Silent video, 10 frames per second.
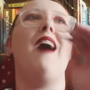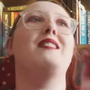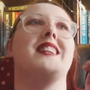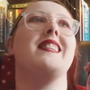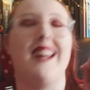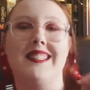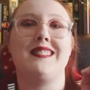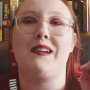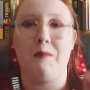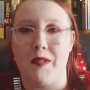I was like, this
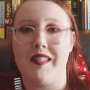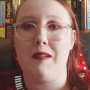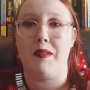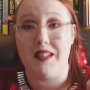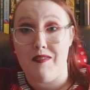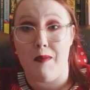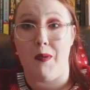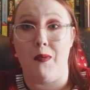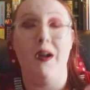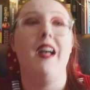is completely
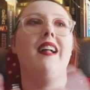believable.